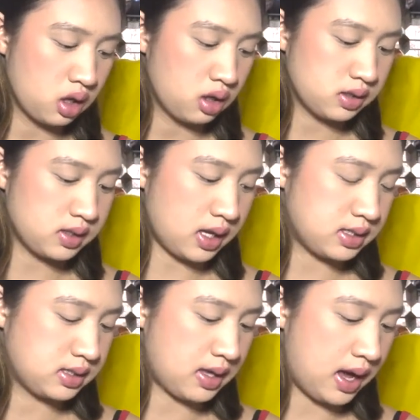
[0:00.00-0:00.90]
So
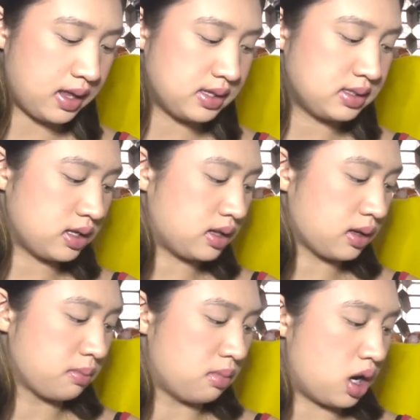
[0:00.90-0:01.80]
that's that. There's nothing
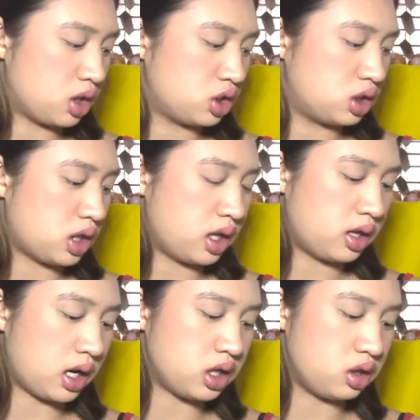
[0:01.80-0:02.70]
much
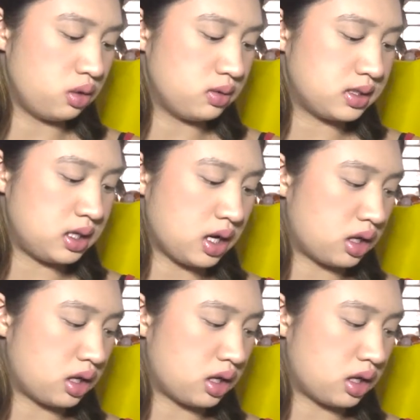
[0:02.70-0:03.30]
that I use here.